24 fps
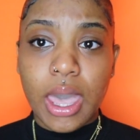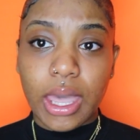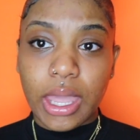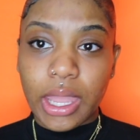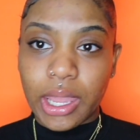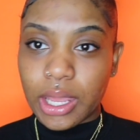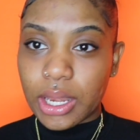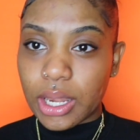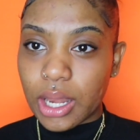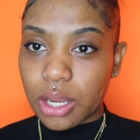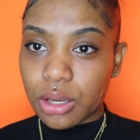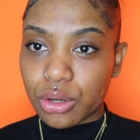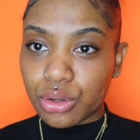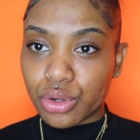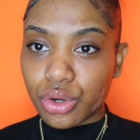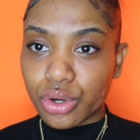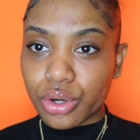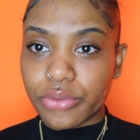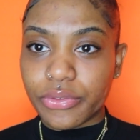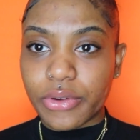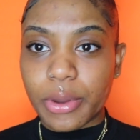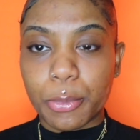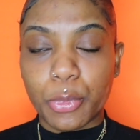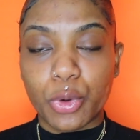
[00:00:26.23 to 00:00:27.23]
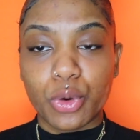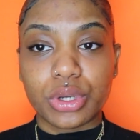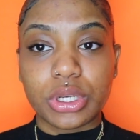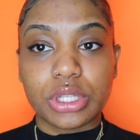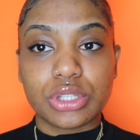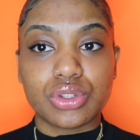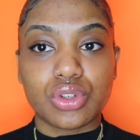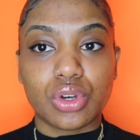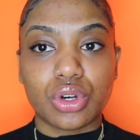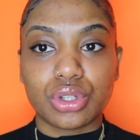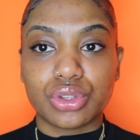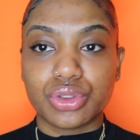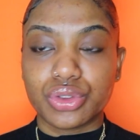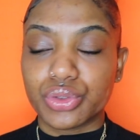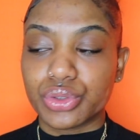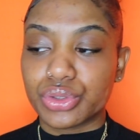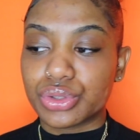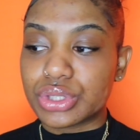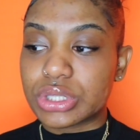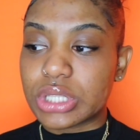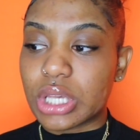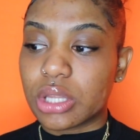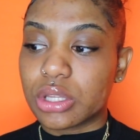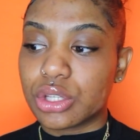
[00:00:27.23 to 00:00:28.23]
And I don't know if I'm going to talk
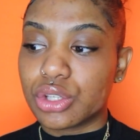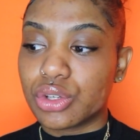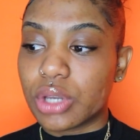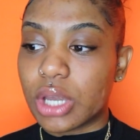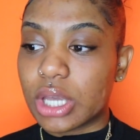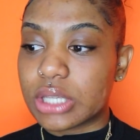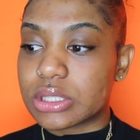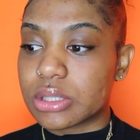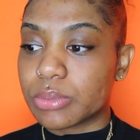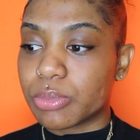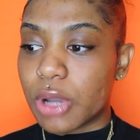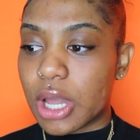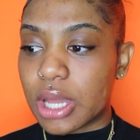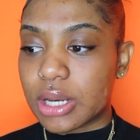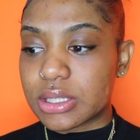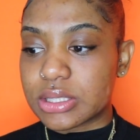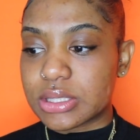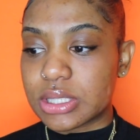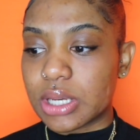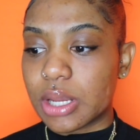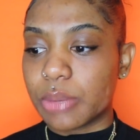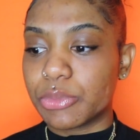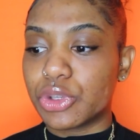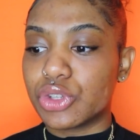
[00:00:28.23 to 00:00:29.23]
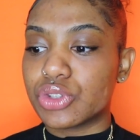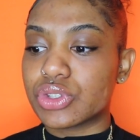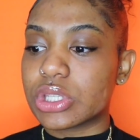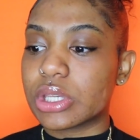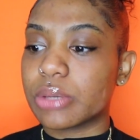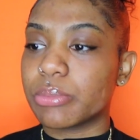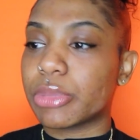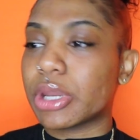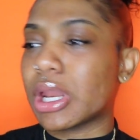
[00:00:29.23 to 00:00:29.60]
through telling you guys the products that I'm using,